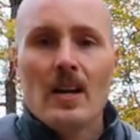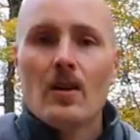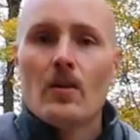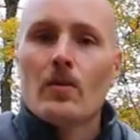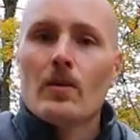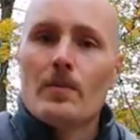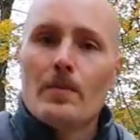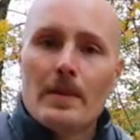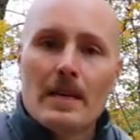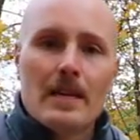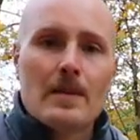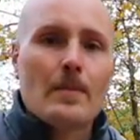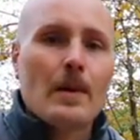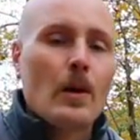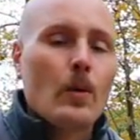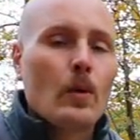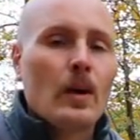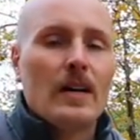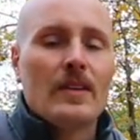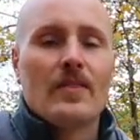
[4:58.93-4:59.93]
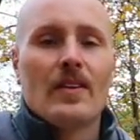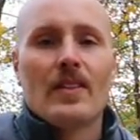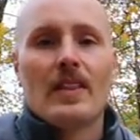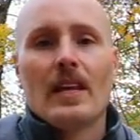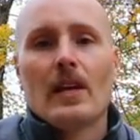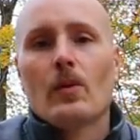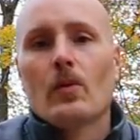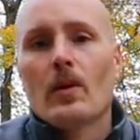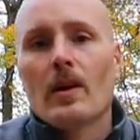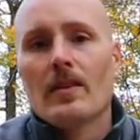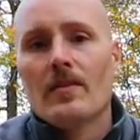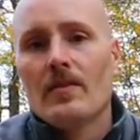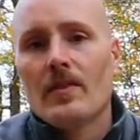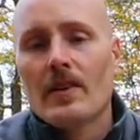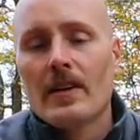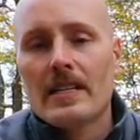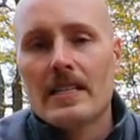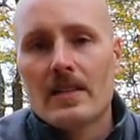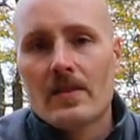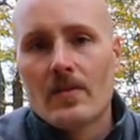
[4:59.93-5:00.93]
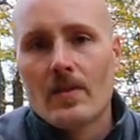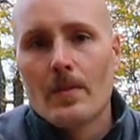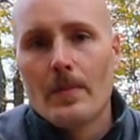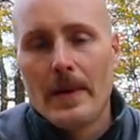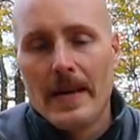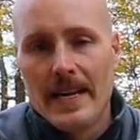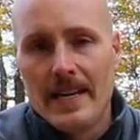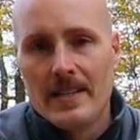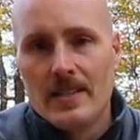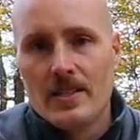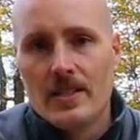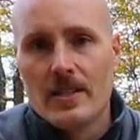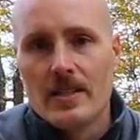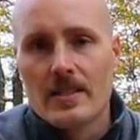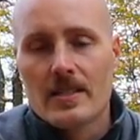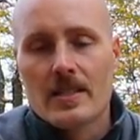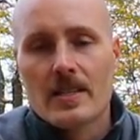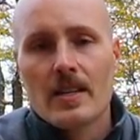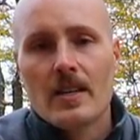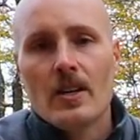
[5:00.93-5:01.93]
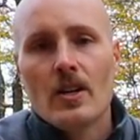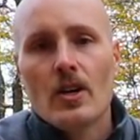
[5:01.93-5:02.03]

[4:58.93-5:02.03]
when me and my wife I think were on very different pages.